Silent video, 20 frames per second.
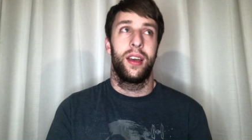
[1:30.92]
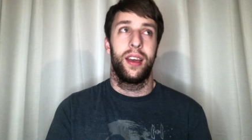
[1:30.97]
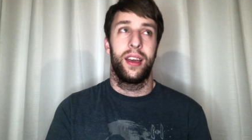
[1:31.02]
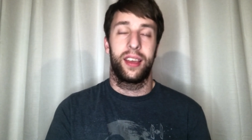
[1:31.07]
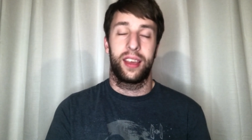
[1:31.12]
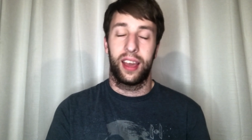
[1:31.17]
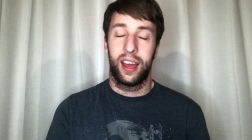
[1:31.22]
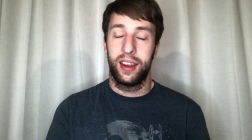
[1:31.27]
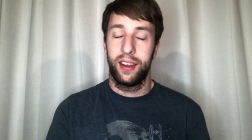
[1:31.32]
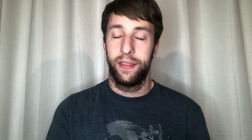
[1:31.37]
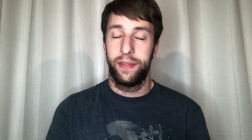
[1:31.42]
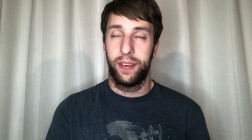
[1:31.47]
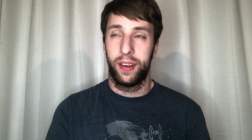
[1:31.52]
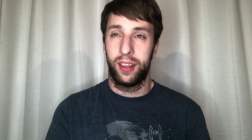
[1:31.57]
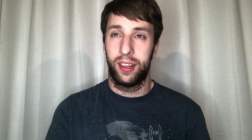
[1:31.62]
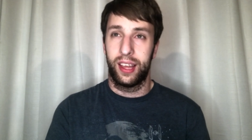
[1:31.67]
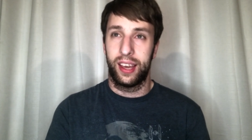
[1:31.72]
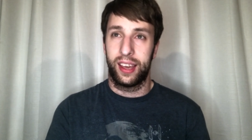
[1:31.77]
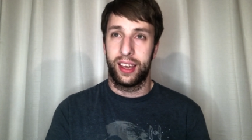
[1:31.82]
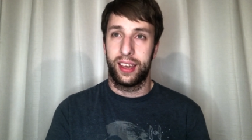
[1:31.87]
it kind of
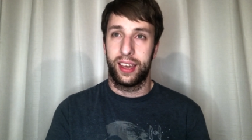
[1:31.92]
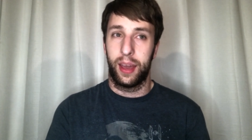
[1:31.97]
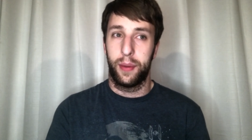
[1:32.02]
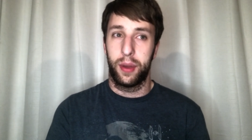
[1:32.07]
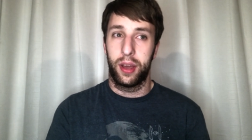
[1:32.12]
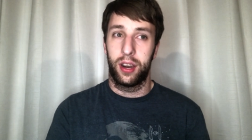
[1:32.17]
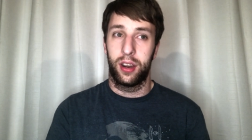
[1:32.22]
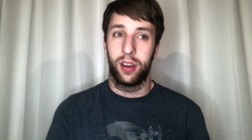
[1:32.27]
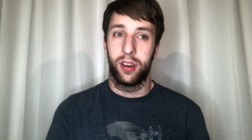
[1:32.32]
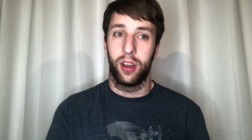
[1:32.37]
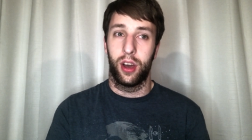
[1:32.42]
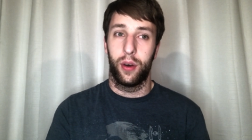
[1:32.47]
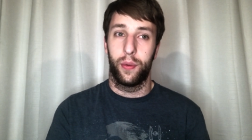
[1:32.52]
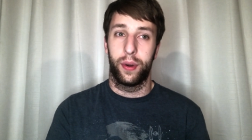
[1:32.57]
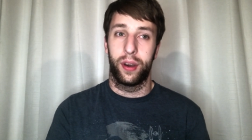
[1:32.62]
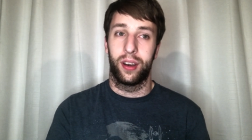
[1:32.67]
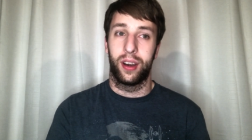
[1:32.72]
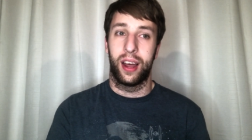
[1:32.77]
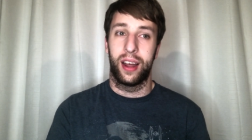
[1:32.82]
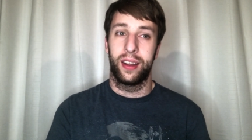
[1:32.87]
felt like it came out of
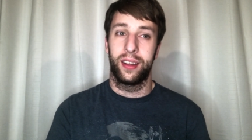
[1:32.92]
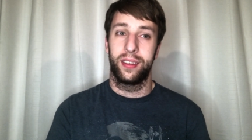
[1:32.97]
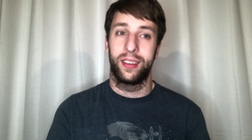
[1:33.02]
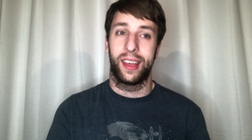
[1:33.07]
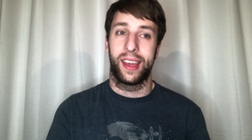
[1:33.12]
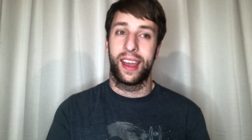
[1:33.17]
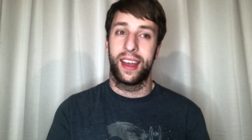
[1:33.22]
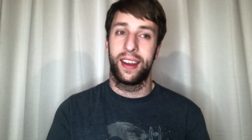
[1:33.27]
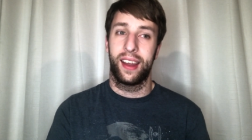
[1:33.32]
nowhere, honestly.